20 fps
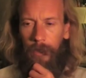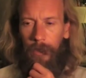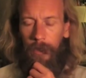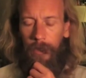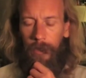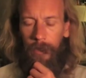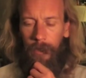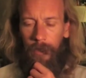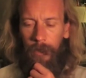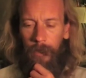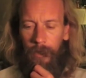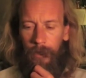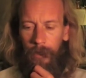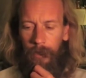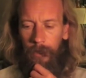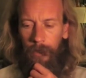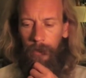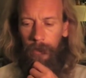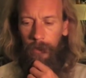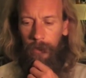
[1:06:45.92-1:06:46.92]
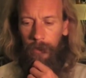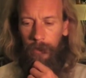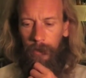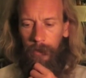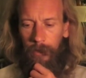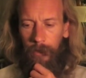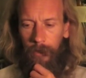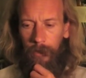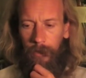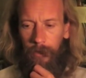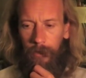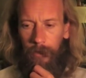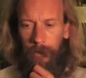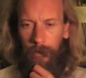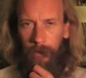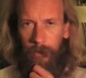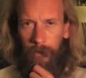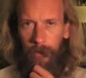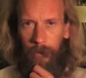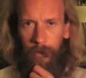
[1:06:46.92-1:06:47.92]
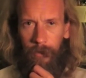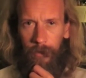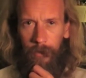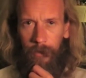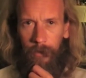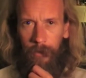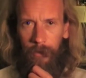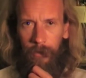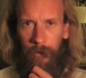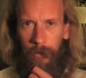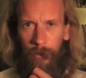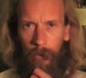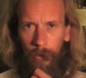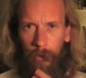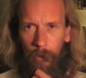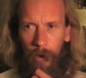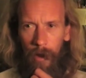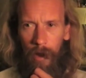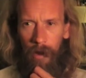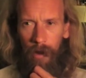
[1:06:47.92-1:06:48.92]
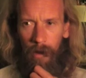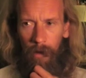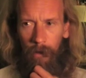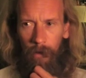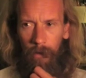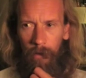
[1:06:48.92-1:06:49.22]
And I just thought, wow.